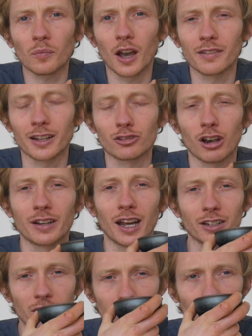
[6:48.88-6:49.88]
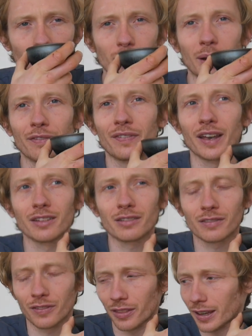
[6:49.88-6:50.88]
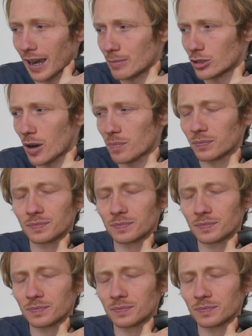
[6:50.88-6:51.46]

As I try not to cover my face for the camera.